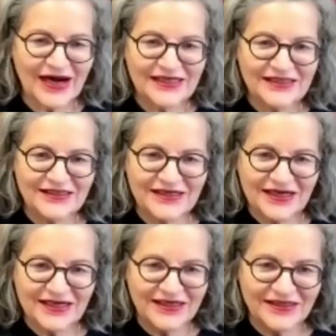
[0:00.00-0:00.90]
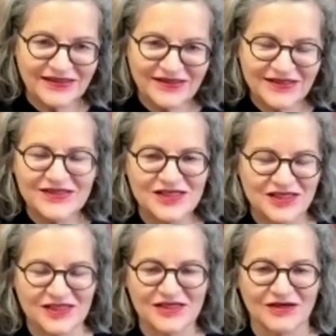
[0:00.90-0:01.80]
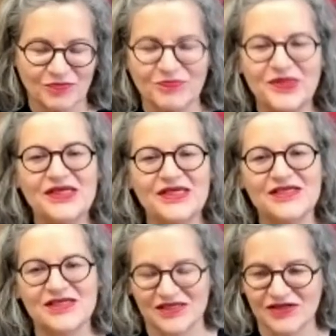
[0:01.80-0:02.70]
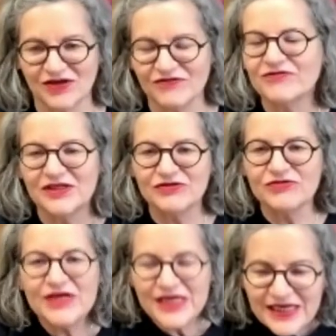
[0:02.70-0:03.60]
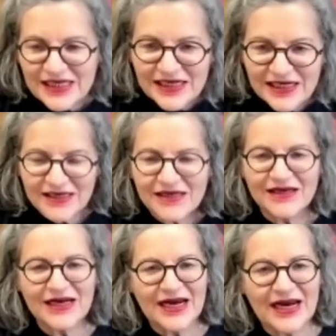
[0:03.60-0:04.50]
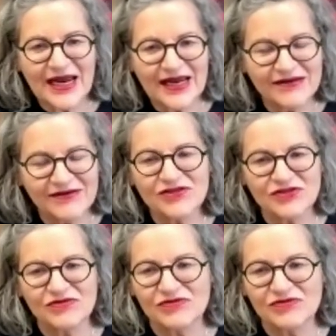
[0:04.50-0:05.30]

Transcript: I take this piece of a reel and